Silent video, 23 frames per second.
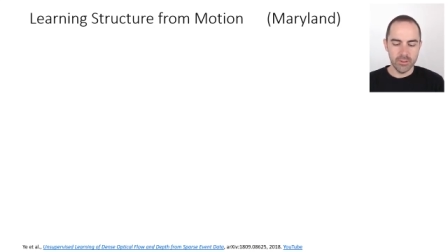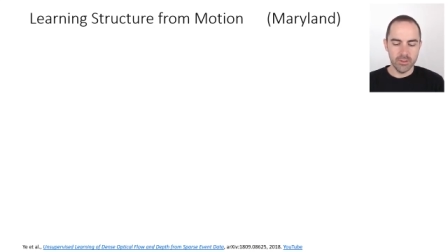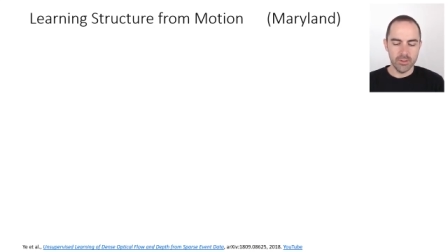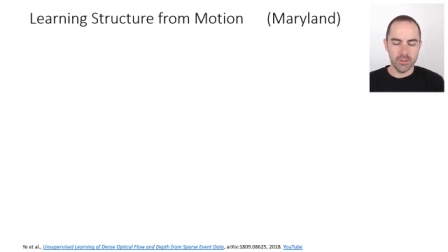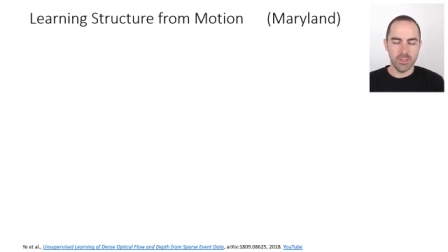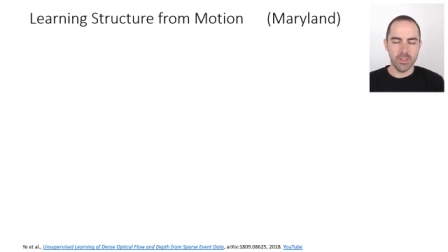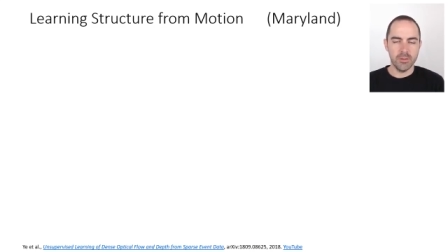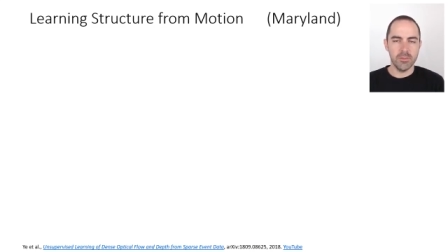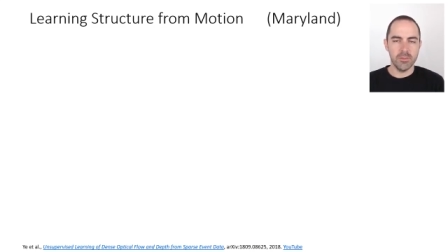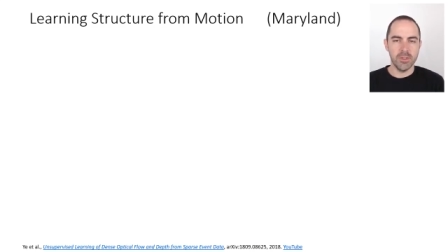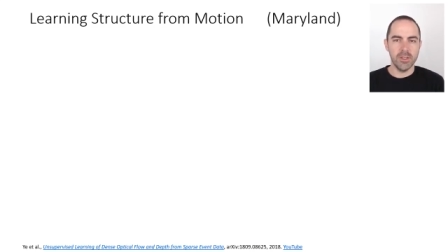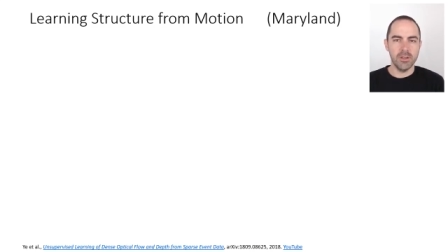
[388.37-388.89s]

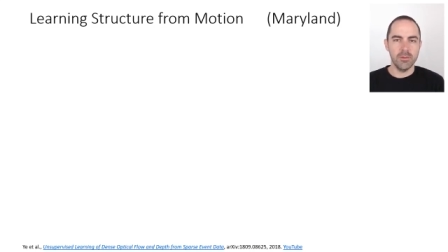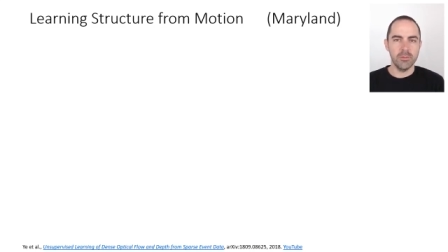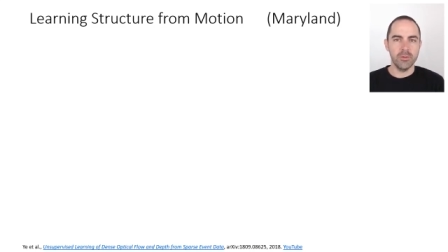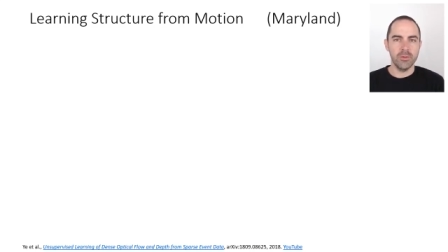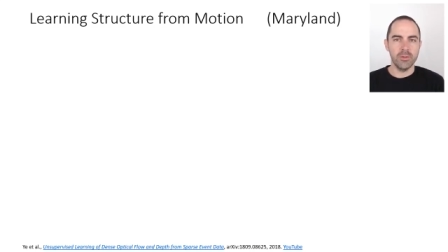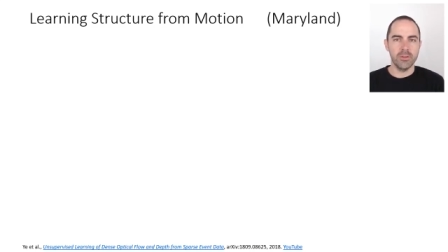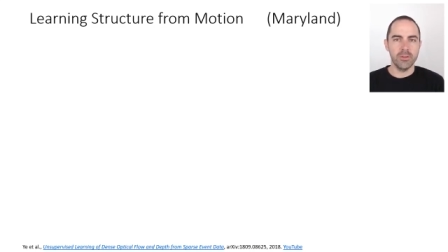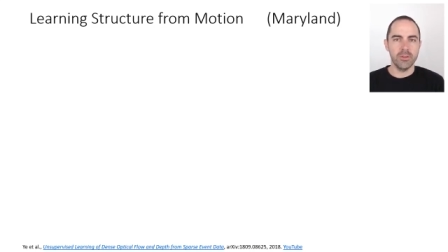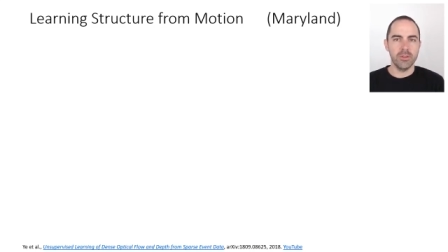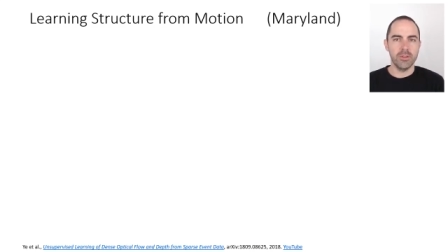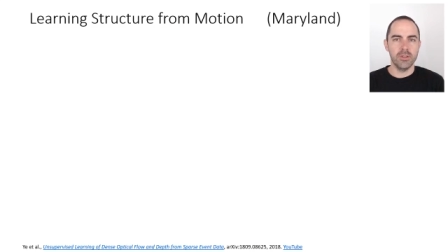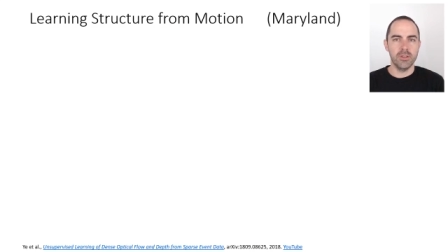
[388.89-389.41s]
coming up
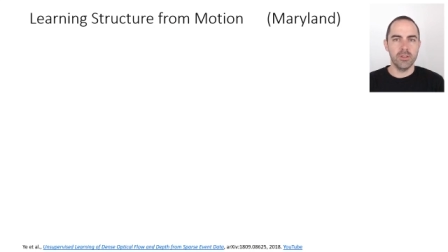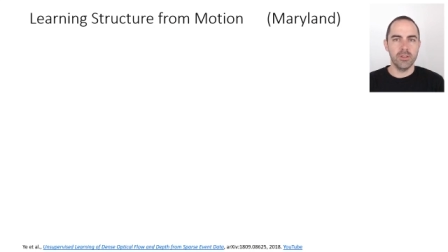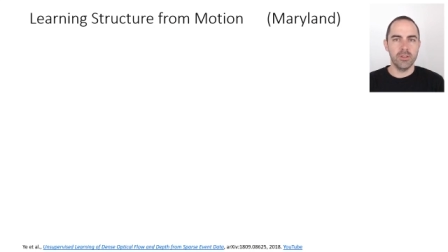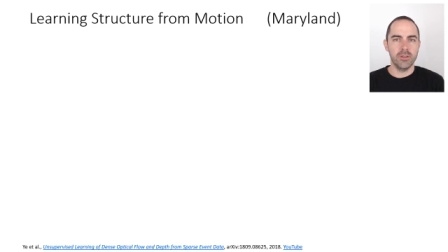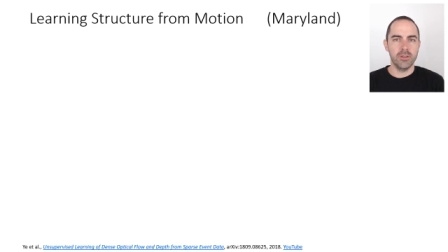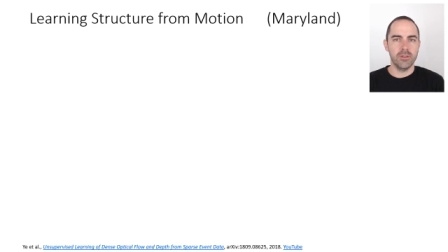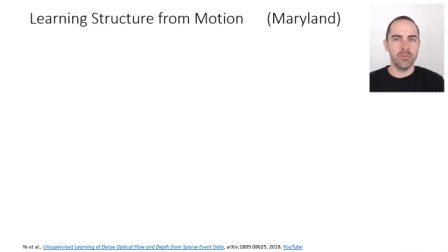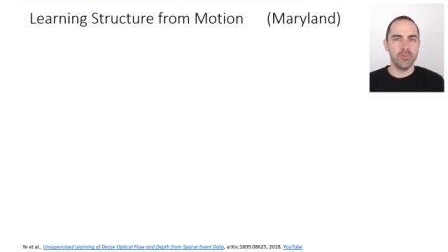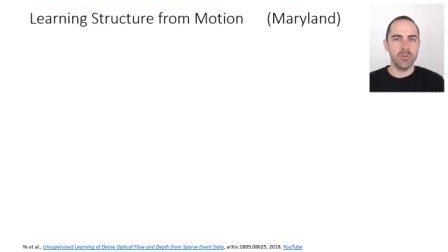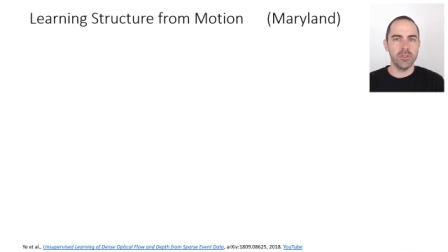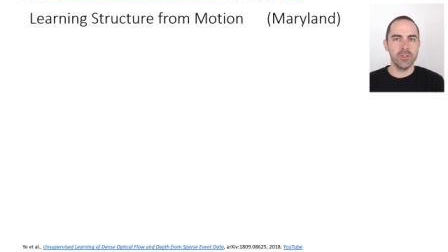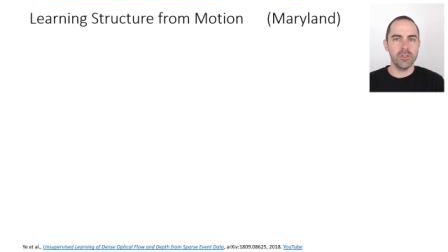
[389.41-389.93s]
with uh,
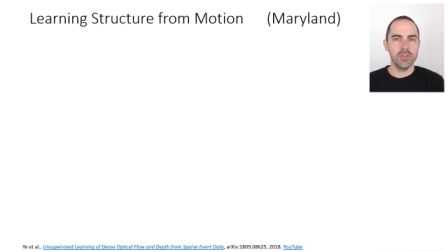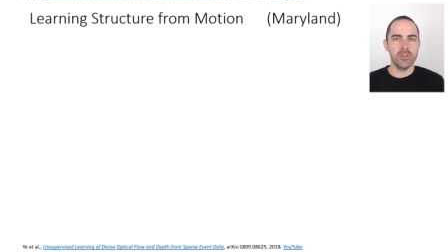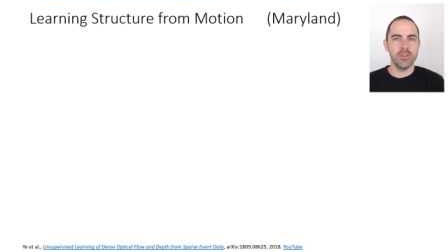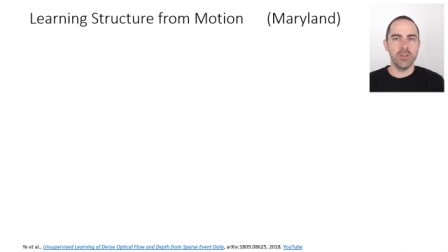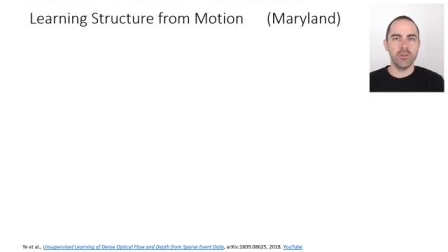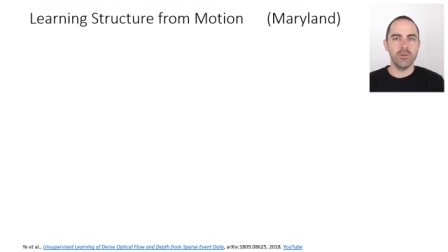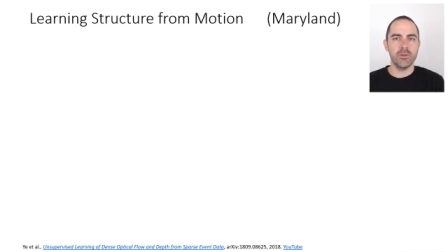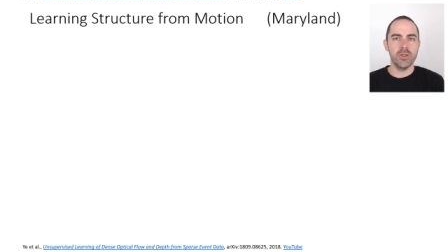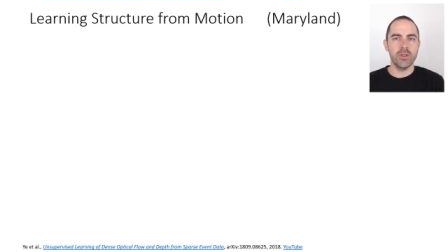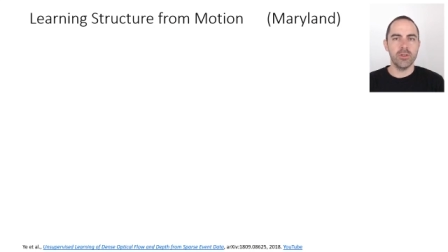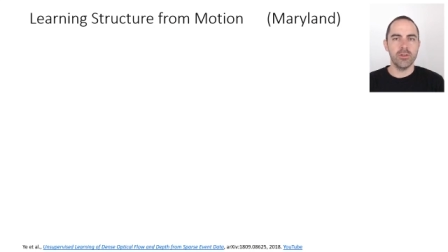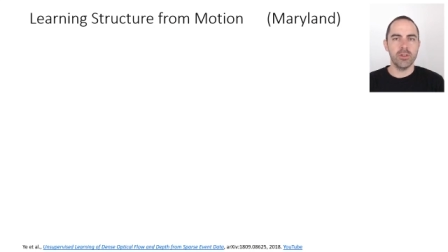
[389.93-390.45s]
conventional
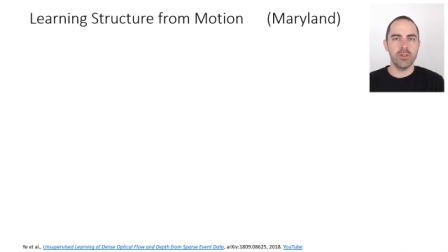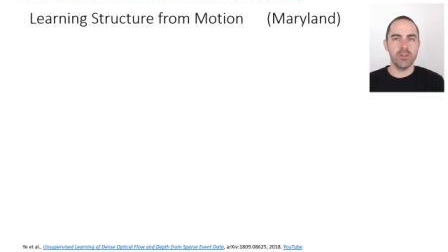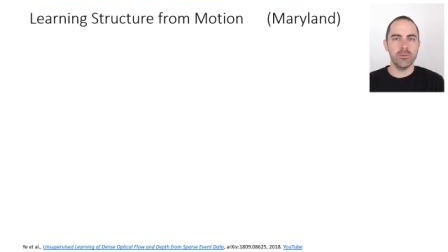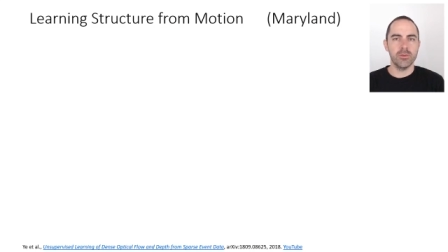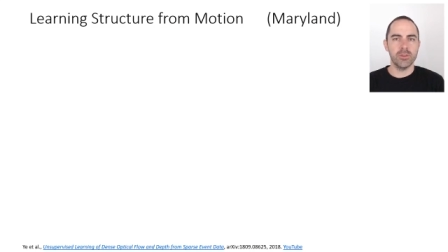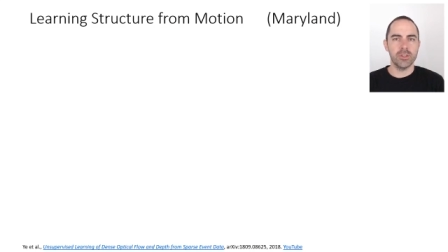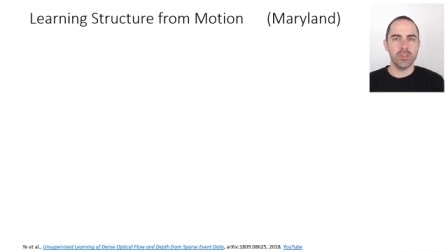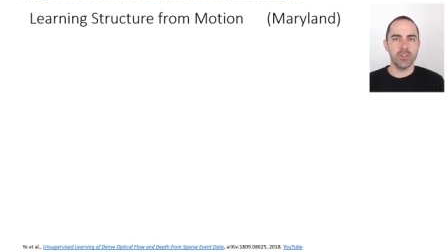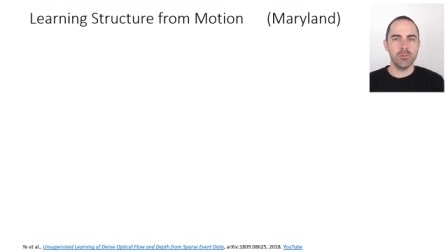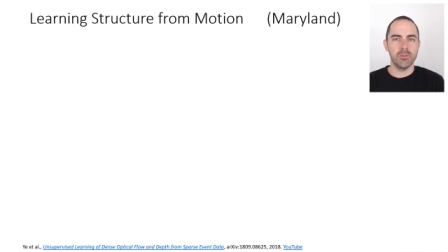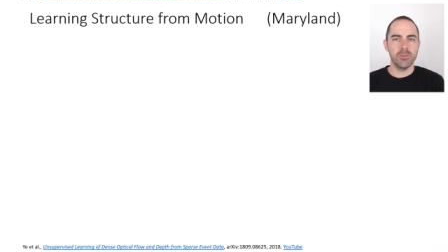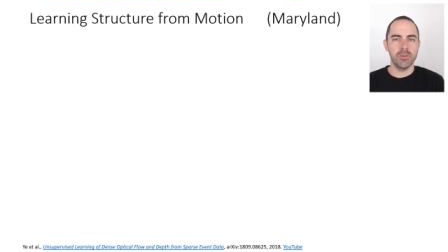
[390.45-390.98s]
neural
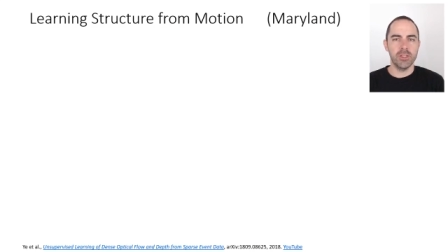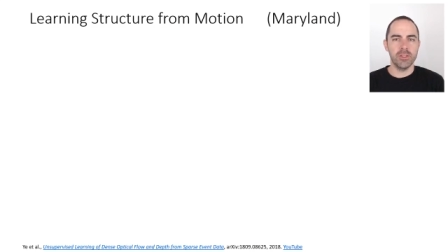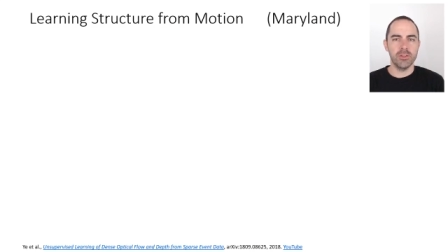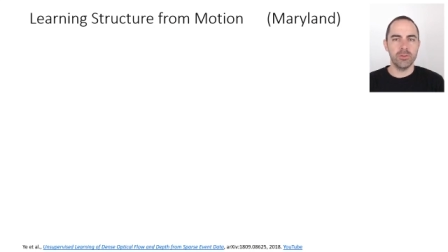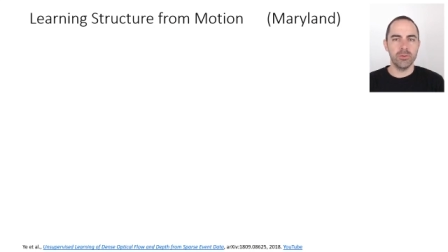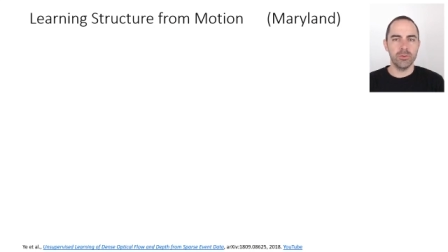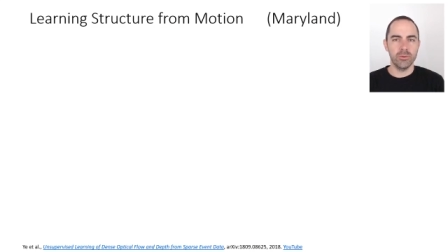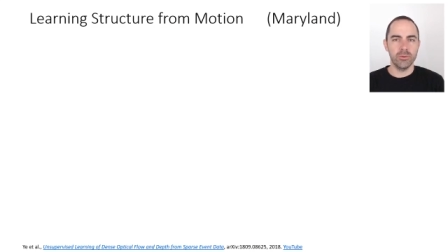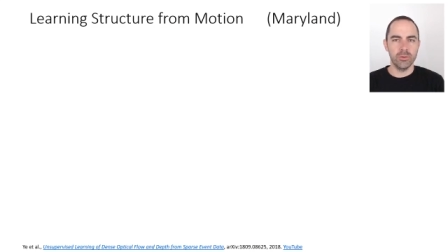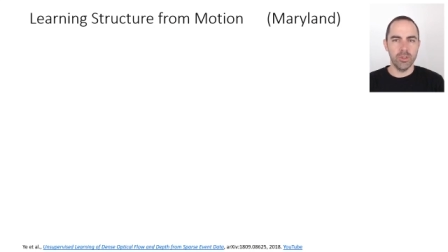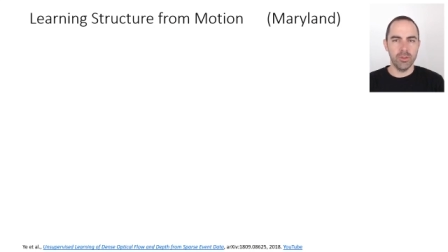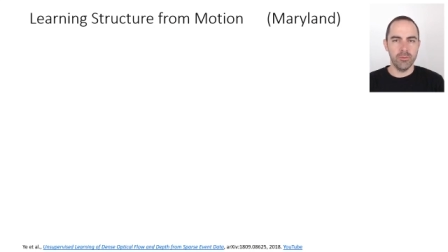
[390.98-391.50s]
networks applied
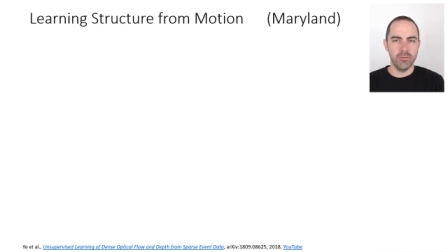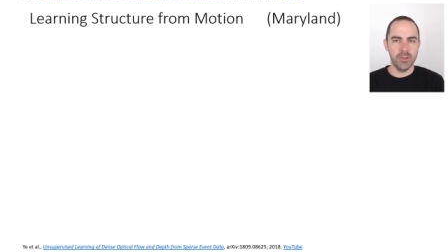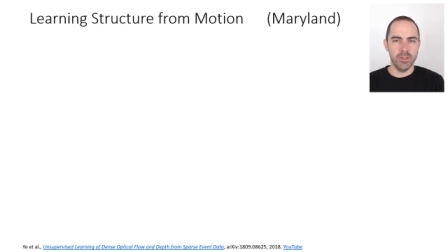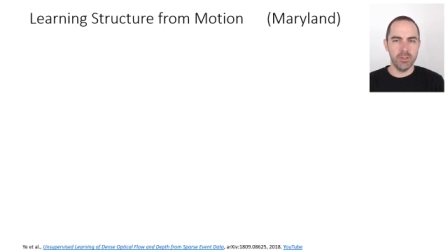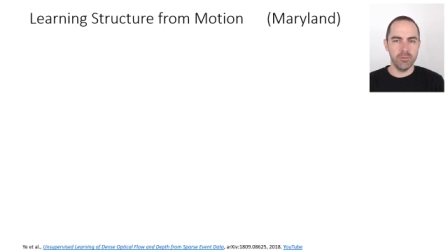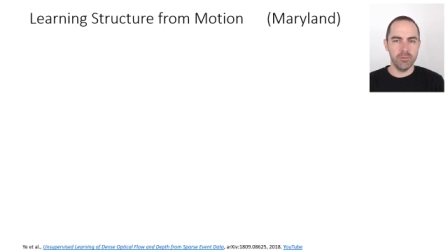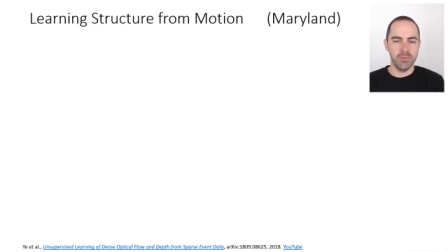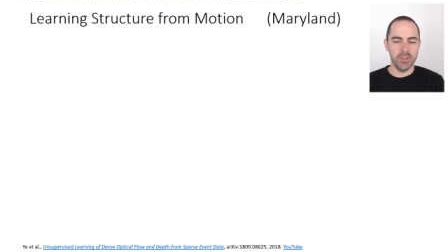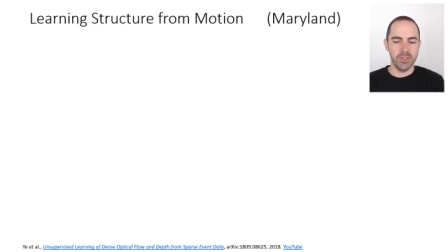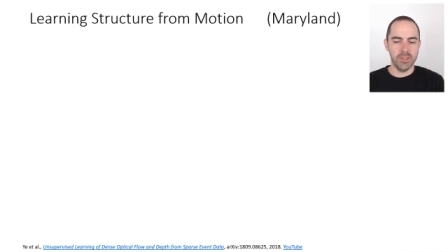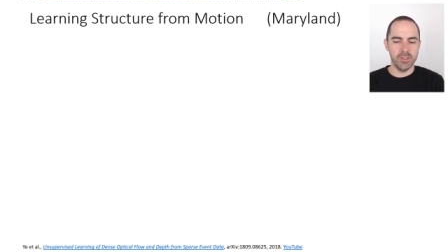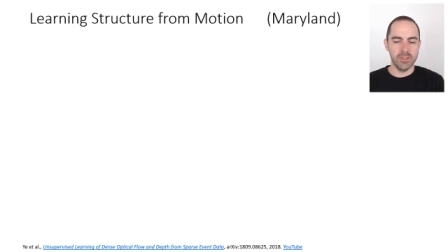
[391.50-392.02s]
to
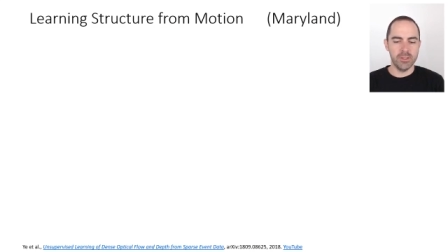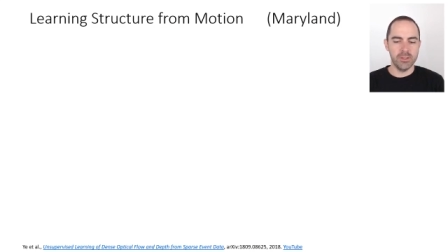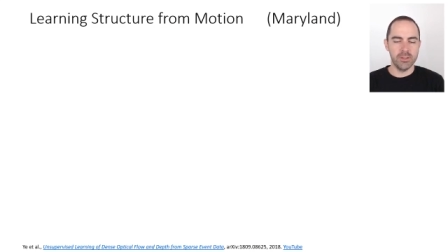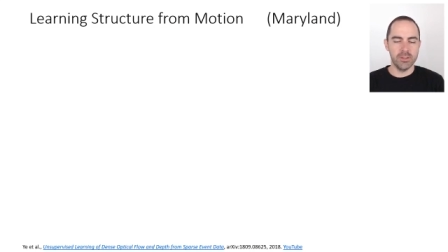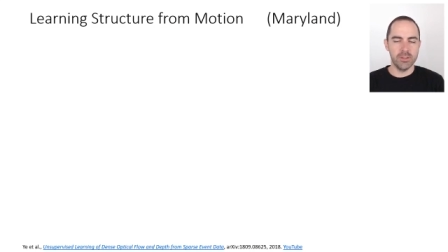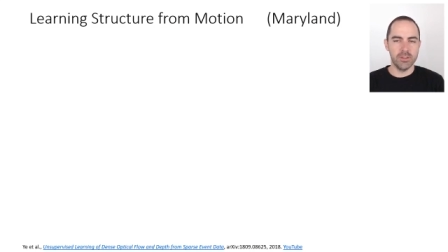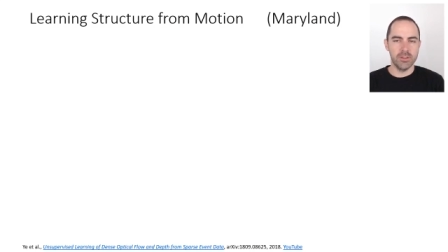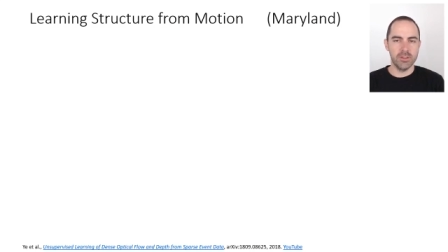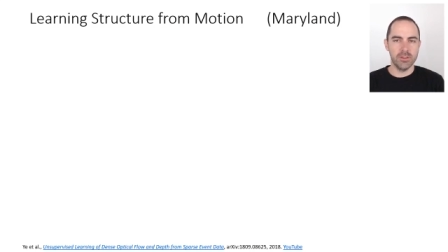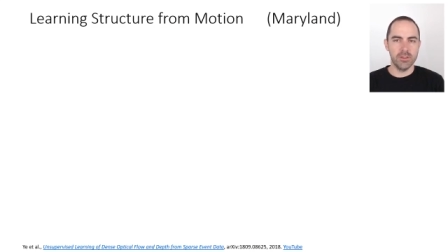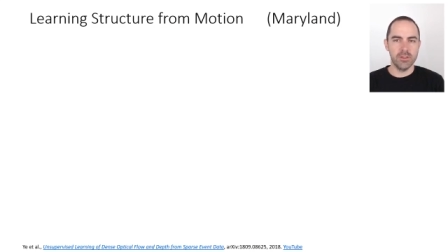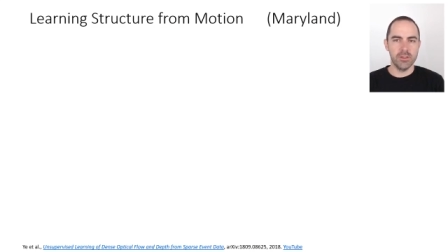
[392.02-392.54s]
event-based